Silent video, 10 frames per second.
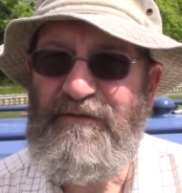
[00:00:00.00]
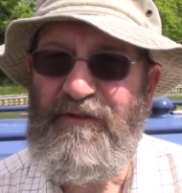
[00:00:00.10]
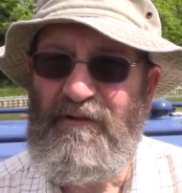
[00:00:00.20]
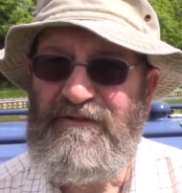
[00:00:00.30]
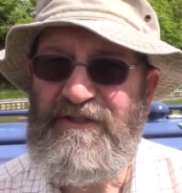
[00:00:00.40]
You've
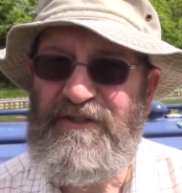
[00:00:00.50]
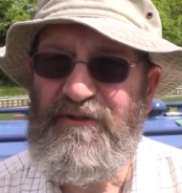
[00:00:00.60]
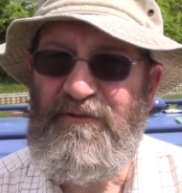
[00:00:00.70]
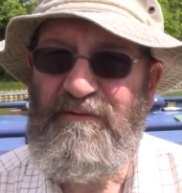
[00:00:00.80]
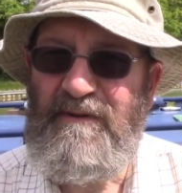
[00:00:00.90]
got to
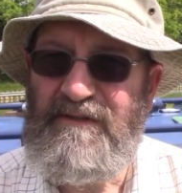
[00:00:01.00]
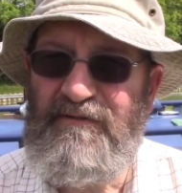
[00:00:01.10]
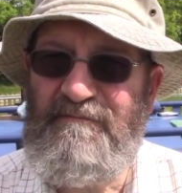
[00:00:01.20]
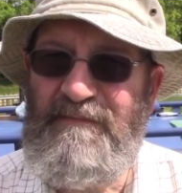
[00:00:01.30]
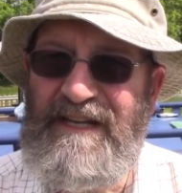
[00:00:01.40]
do
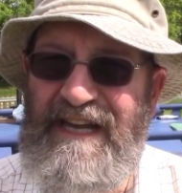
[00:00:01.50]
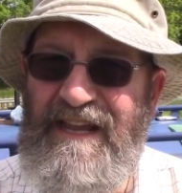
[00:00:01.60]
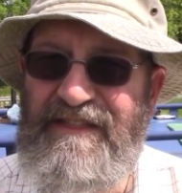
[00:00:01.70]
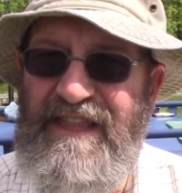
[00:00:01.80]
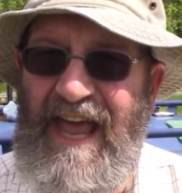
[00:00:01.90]
sort of
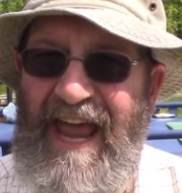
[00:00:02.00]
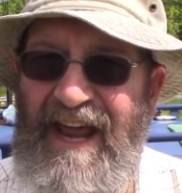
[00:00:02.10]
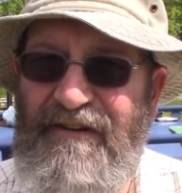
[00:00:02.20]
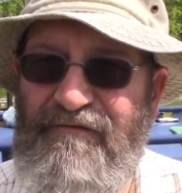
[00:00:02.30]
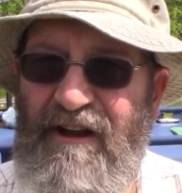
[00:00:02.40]
beneath the
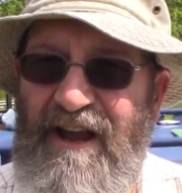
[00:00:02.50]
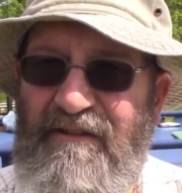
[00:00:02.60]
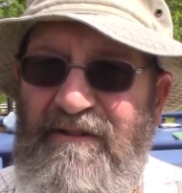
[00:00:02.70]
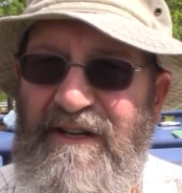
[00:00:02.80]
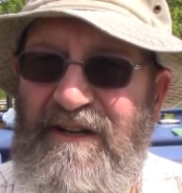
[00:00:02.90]

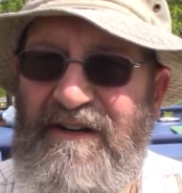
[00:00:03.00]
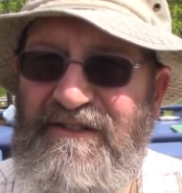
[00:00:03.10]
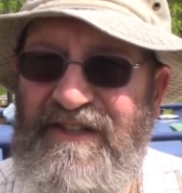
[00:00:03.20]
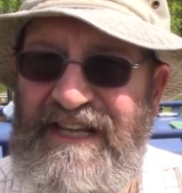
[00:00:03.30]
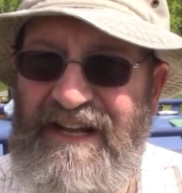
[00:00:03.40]
handrail
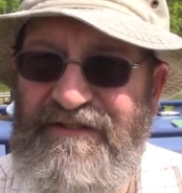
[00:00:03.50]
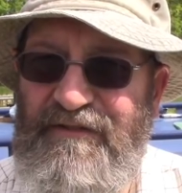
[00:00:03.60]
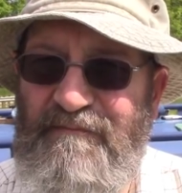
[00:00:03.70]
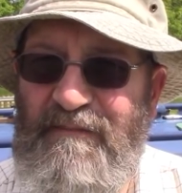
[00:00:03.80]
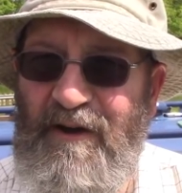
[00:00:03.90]
to the edge
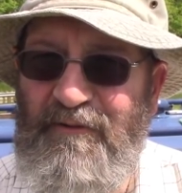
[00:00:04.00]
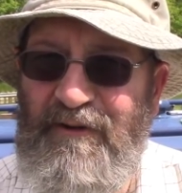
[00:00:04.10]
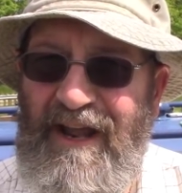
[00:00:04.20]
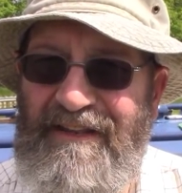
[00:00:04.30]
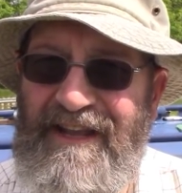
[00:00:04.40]
of the
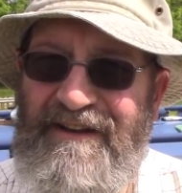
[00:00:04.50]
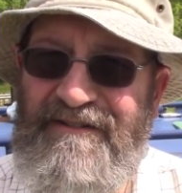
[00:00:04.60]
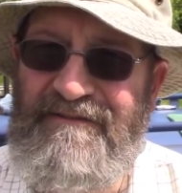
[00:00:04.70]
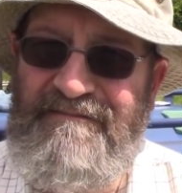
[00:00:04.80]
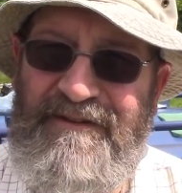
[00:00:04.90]
boat and
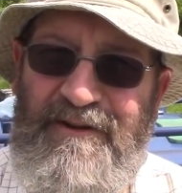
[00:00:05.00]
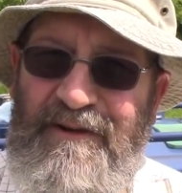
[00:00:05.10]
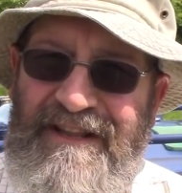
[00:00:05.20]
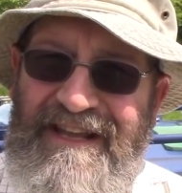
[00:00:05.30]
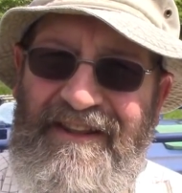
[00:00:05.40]
then
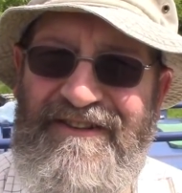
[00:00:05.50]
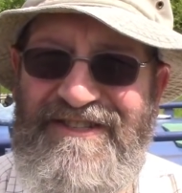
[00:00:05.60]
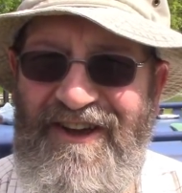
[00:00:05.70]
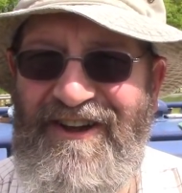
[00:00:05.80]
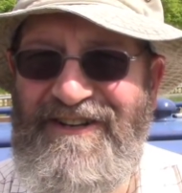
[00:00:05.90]
do it the other
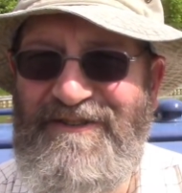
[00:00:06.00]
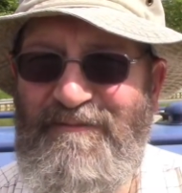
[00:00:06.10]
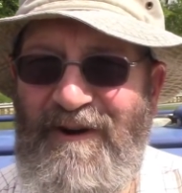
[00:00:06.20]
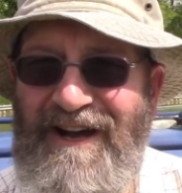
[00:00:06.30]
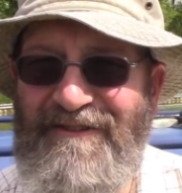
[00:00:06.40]
side as
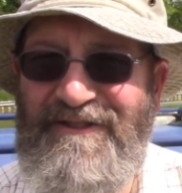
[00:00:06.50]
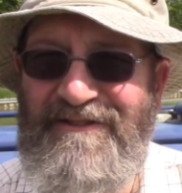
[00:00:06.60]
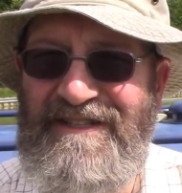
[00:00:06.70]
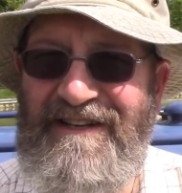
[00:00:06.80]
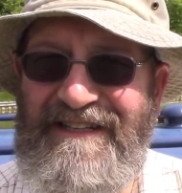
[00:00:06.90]
well. So
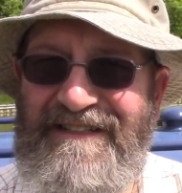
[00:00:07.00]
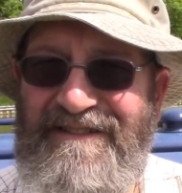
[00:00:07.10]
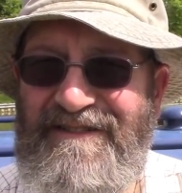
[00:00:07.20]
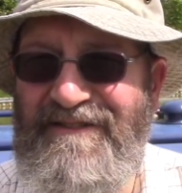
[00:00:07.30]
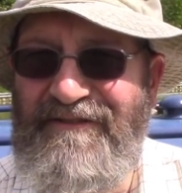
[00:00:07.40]
it's like
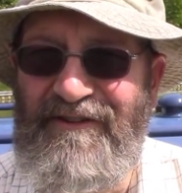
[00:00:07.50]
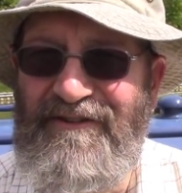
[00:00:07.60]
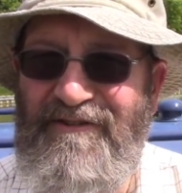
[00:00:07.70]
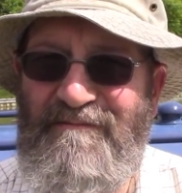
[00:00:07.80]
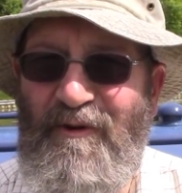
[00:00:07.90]
you've got
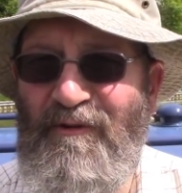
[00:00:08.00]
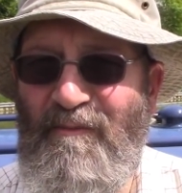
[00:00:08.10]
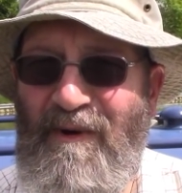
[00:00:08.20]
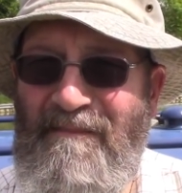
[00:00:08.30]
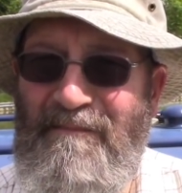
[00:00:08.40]
to do more
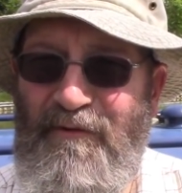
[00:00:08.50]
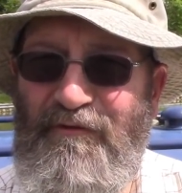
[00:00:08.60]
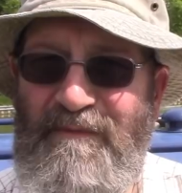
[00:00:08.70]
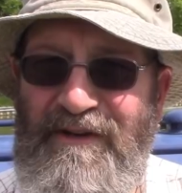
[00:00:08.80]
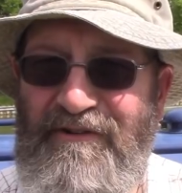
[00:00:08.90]
than one
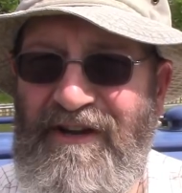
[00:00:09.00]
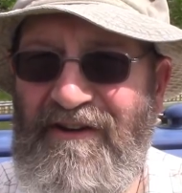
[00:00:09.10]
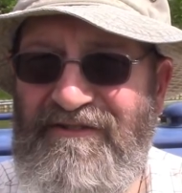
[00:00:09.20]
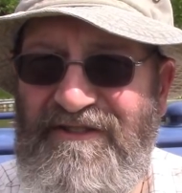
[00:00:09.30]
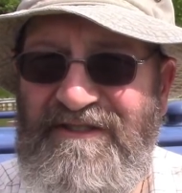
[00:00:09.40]
movement. You
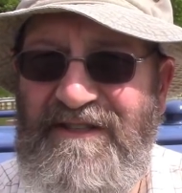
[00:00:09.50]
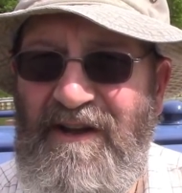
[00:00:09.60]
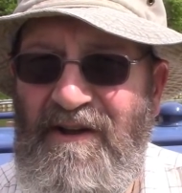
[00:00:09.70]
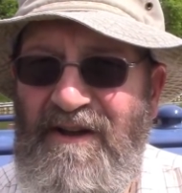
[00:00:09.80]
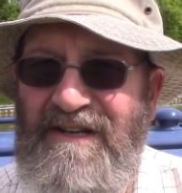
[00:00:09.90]
can't just
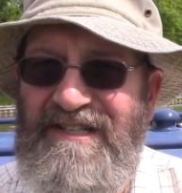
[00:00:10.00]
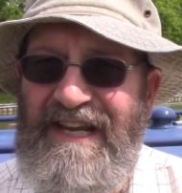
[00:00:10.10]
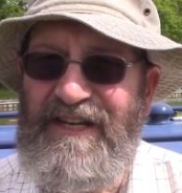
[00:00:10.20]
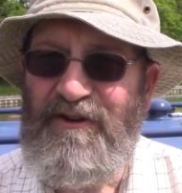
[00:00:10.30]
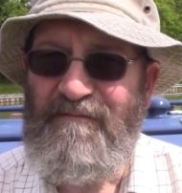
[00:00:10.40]

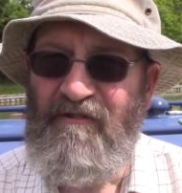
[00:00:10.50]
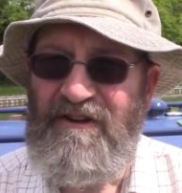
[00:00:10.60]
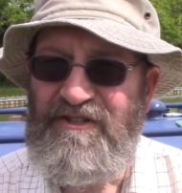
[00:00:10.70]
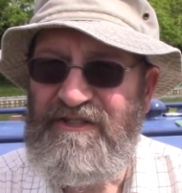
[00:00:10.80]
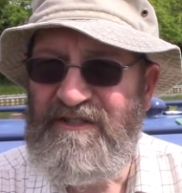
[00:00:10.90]
take your
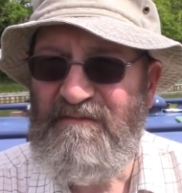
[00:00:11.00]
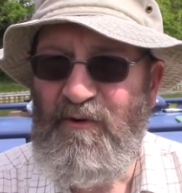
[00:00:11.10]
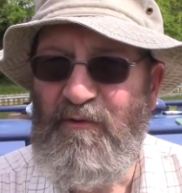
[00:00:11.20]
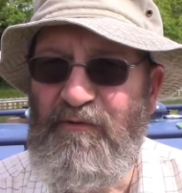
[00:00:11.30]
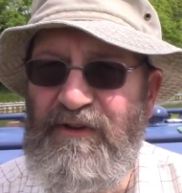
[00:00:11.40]
brush
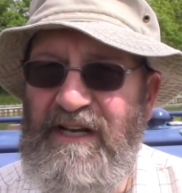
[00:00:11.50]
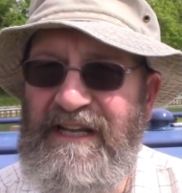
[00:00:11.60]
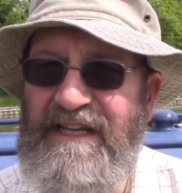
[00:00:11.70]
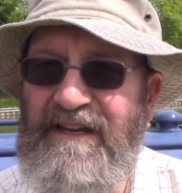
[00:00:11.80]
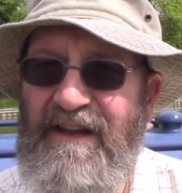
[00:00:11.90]

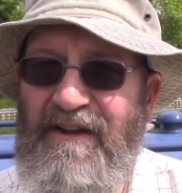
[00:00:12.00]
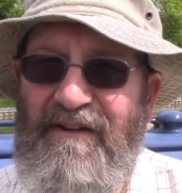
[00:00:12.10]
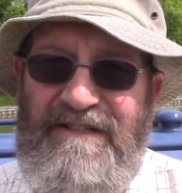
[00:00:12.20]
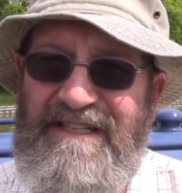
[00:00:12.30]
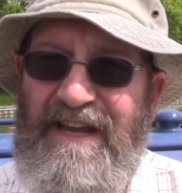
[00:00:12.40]
smoothly,
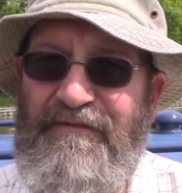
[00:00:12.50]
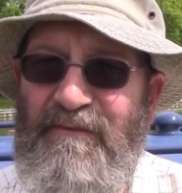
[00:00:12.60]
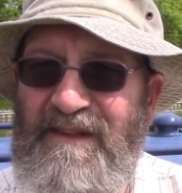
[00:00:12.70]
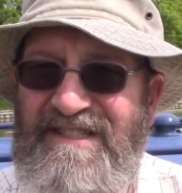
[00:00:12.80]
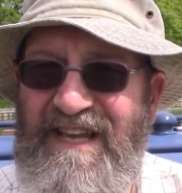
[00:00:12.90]
say
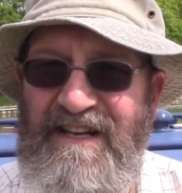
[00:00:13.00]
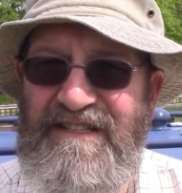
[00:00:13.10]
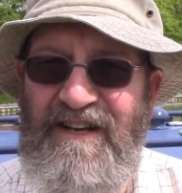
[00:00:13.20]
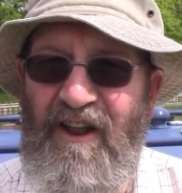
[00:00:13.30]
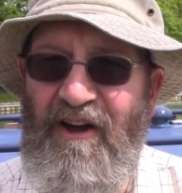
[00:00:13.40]
from the
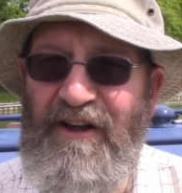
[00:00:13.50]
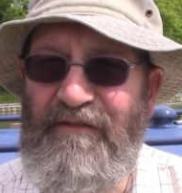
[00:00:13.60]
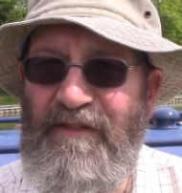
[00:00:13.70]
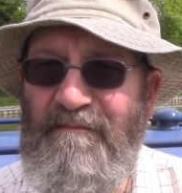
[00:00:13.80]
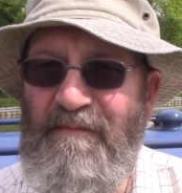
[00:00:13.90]
center line
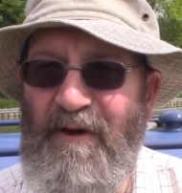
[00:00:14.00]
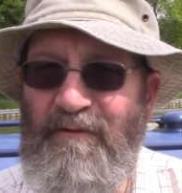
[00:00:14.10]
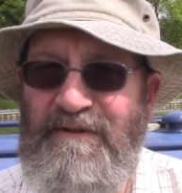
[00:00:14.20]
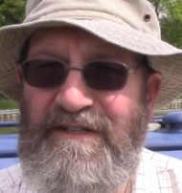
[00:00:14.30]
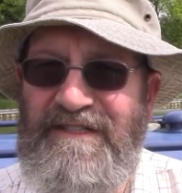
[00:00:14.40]
of the
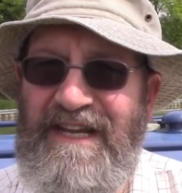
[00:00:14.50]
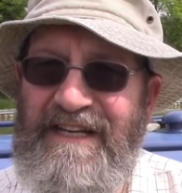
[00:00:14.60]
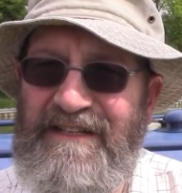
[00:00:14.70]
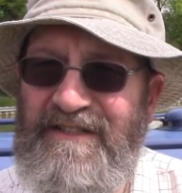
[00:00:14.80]
boat, and take it